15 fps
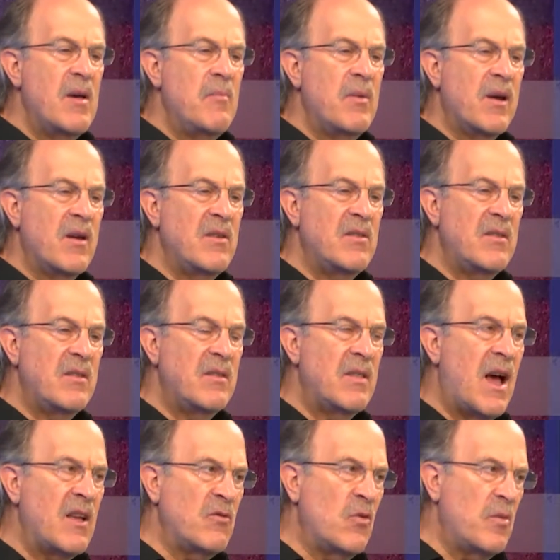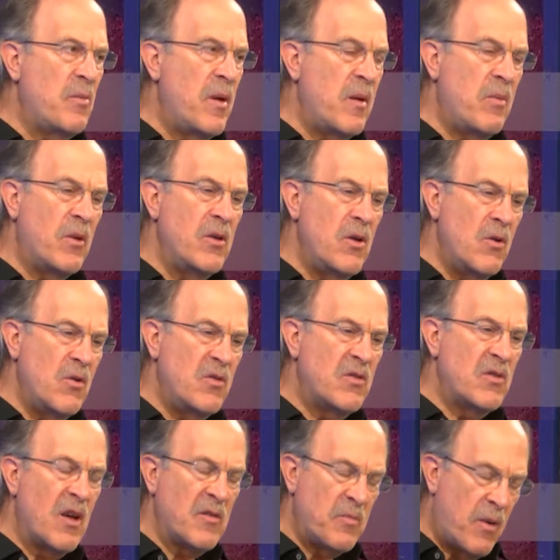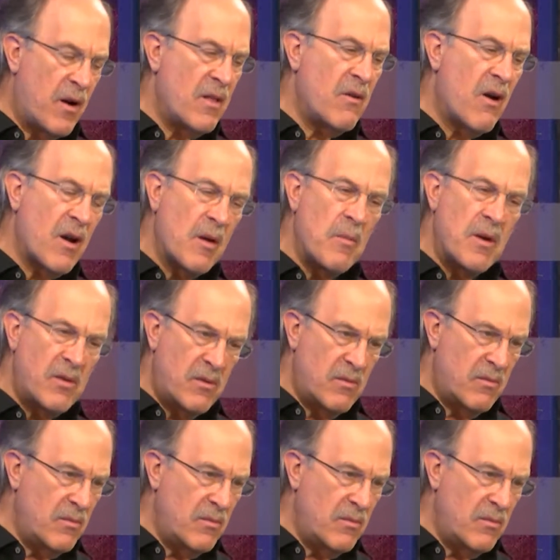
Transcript: because that's what people use as part of their argument,